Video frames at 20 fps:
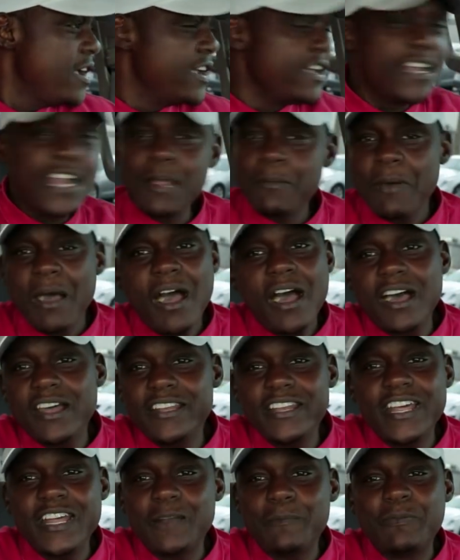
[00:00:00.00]
It ain't my
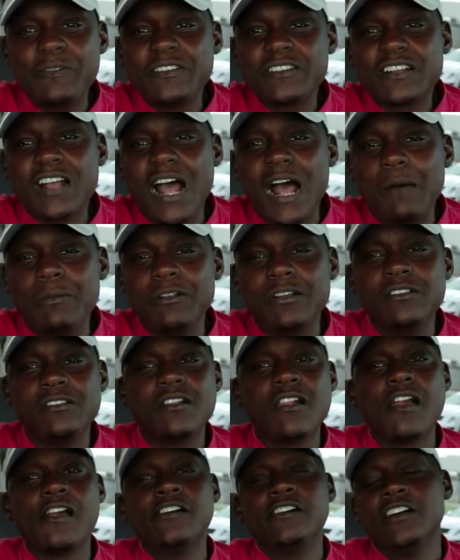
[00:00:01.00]
Aunt peach cobbler,
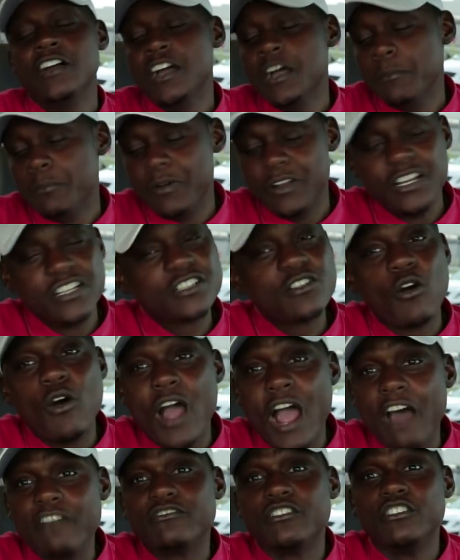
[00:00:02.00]
but it's
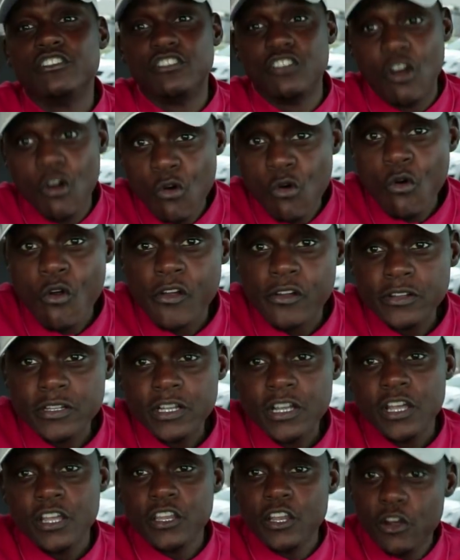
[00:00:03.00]
gonna have to do.
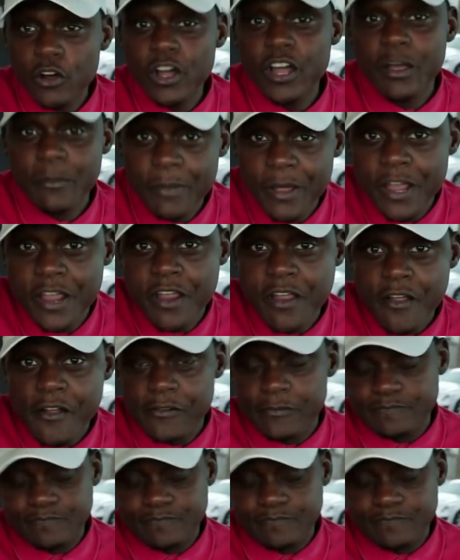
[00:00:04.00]
You hear me?